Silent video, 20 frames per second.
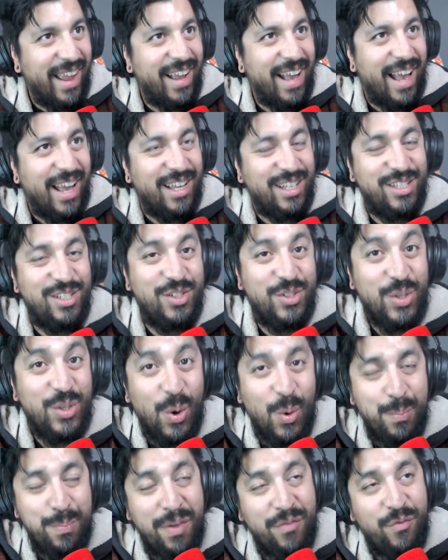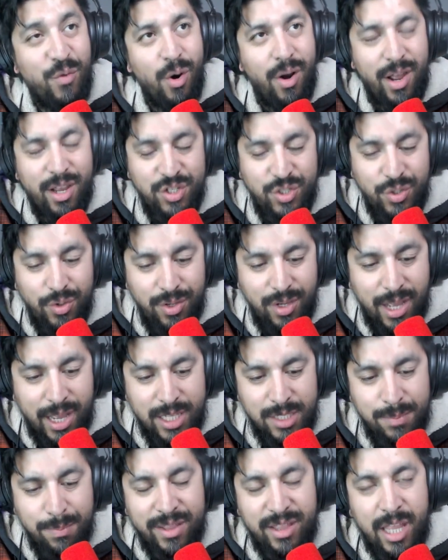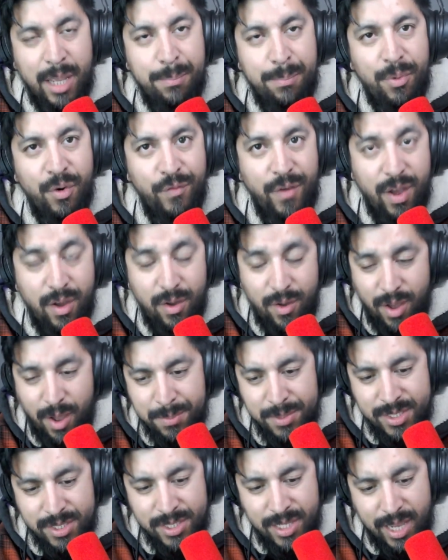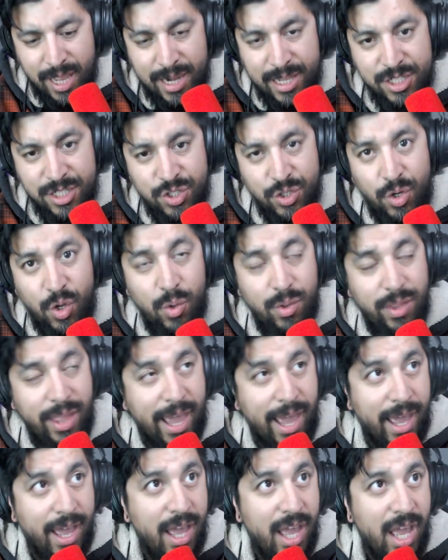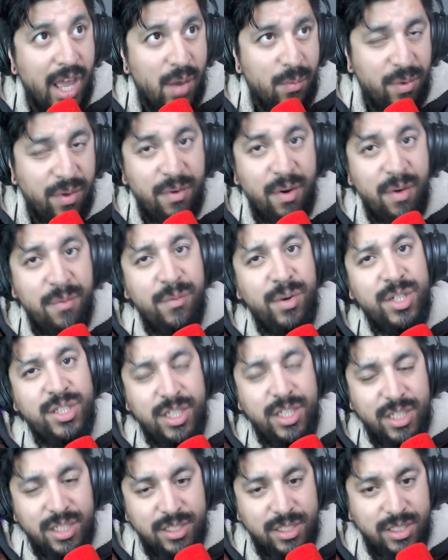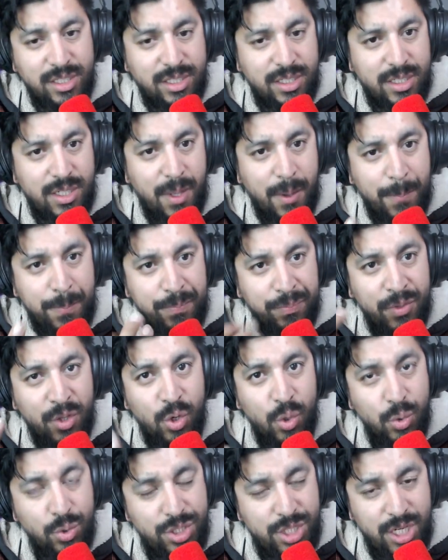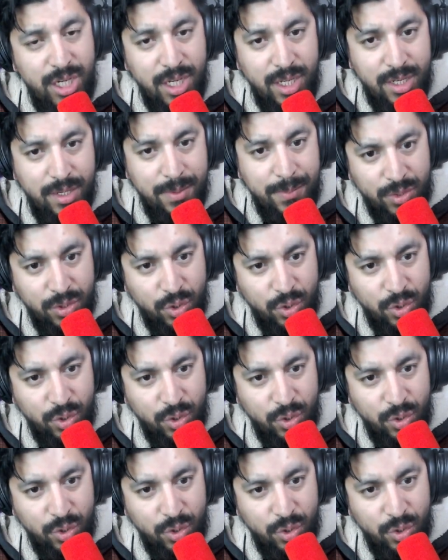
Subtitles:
guys, so before I show you guys my deck profile, I'm just gonna let you know that we went versus Lucci,